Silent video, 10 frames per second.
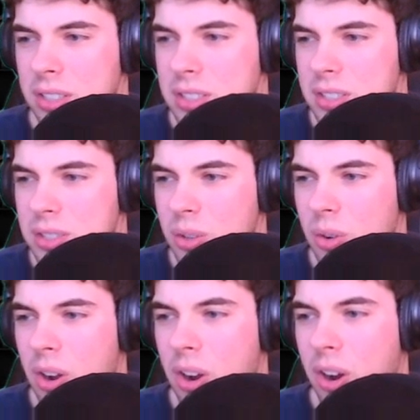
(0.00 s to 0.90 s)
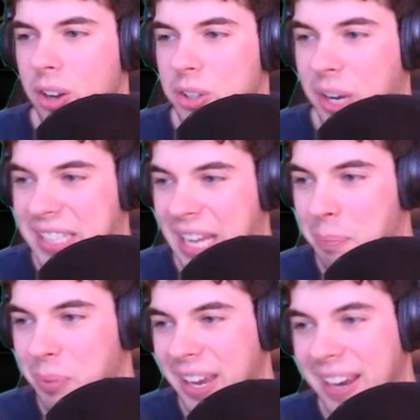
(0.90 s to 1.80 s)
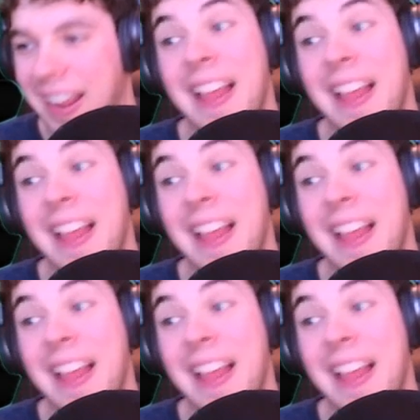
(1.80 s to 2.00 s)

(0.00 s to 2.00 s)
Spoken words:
This is so hard. Great gameplay.